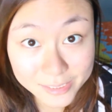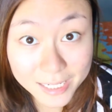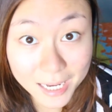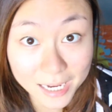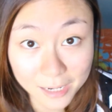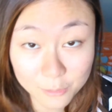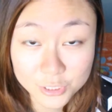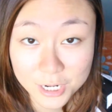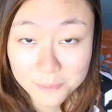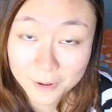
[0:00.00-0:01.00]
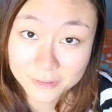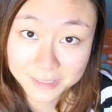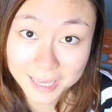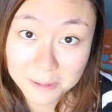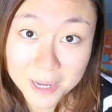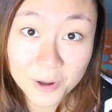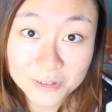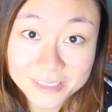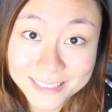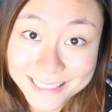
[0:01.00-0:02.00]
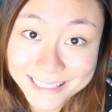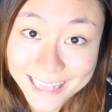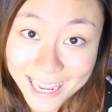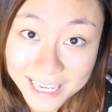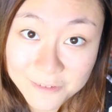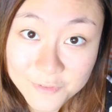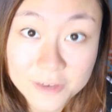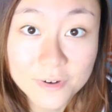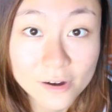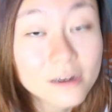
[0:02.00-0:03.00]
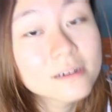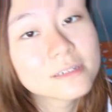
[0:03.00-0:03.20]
yeah, I'll share about the time I got dengue fever,